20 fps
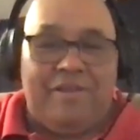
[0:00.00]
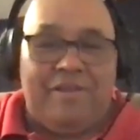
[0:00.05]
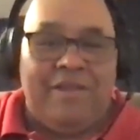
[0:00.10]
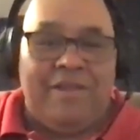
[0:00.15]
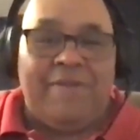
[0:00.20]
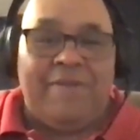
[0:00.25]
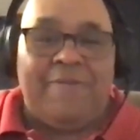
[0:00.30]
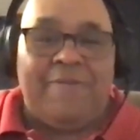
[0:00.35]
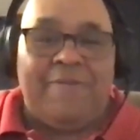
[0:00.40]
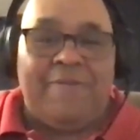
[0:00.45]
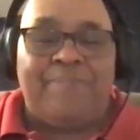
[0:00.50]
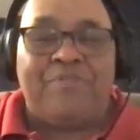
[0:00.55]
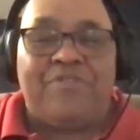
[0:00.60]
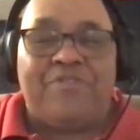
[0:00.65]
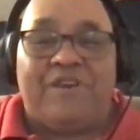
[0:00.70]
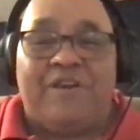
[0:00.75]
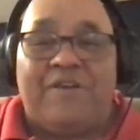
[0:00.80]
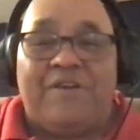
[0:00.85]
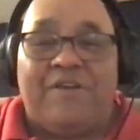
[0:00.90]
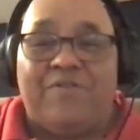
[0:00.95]
And
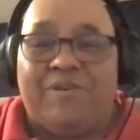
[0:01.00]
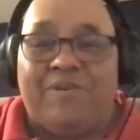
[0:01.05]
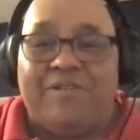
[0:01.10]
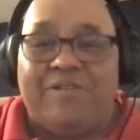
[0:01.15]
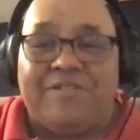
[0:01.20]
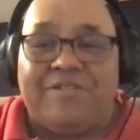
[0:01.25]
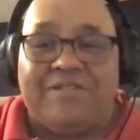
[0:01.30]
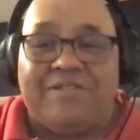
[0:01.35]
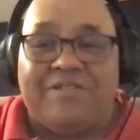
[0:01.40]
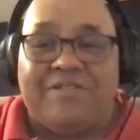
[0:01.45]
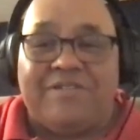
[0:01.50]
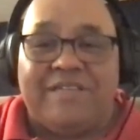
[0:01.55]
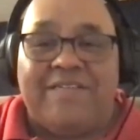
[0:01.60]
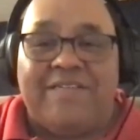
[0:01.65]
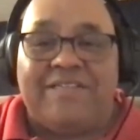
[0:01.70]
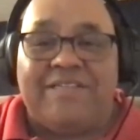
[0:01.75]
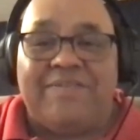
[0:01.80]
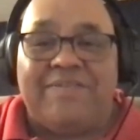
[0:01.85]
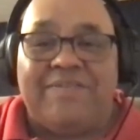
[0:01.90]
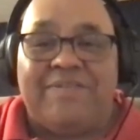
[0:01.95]
so afterwards I was like
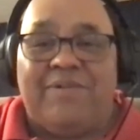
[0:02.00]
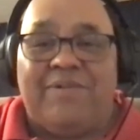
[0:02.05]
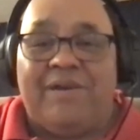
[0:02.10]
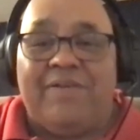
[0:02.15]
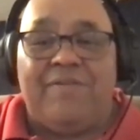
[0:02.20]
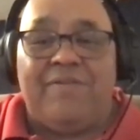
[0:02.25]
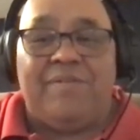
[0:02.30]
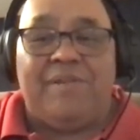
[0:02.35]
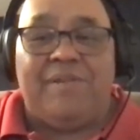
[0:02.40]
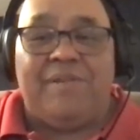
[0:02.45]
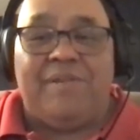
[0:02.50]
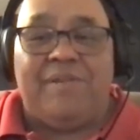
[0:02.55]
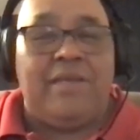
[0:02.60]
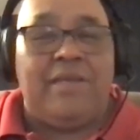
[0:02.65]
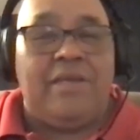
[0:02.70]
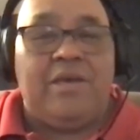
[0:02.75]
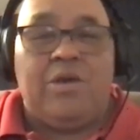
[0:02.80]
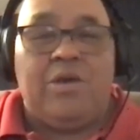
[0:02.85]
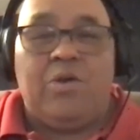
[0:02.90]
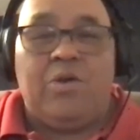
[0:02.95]
asking my wife, I'm
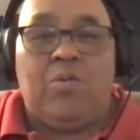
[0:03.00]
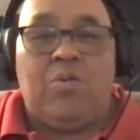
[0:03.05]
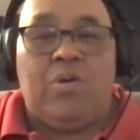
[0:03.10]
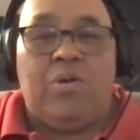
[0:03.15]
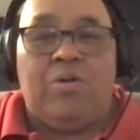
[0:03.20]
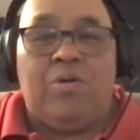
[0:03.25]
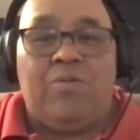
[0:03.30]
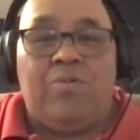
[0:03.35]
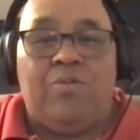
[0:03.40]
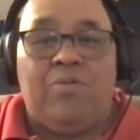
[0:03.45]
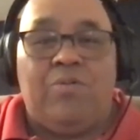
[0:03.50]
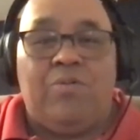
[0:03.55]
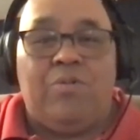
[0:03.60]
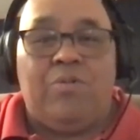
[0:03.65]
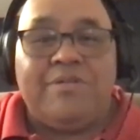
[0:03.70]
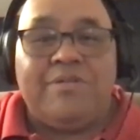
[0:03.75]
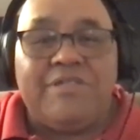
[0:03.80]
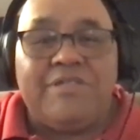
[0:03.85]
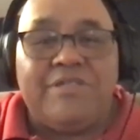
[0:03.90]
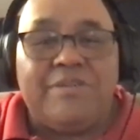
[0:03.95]
like, what
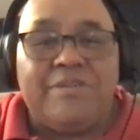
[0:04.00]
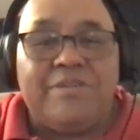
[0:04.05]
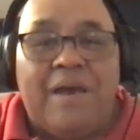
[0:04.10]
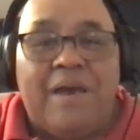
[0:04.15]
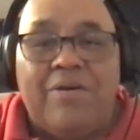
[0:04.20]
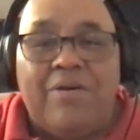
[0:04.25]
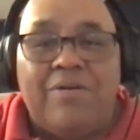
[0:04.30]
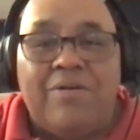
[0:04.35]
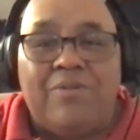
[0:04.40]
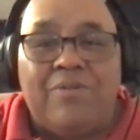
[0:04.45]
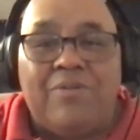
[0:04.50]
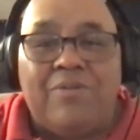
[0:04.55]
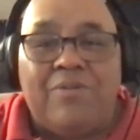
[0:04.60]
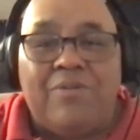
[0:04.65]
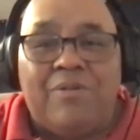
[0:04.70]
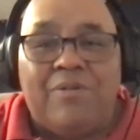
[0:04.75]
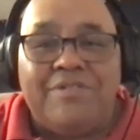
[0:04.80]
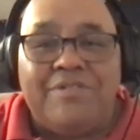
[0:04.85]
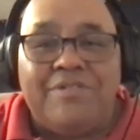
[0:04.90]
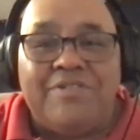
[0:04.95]
was this about?
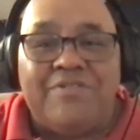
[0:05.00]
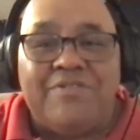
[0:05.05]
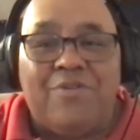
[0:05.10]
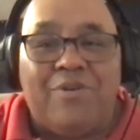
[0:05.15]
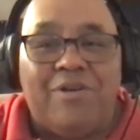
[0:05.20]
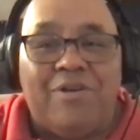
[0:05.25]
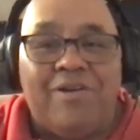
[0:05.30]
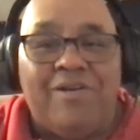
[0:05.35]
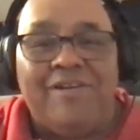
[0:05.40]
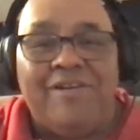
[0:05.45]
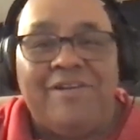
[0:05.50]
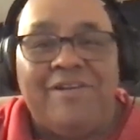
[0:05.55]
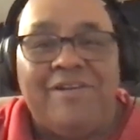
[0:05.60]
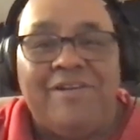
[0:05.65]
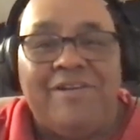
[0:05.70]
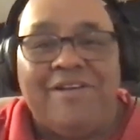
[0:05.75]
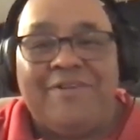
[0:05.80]
What was this for?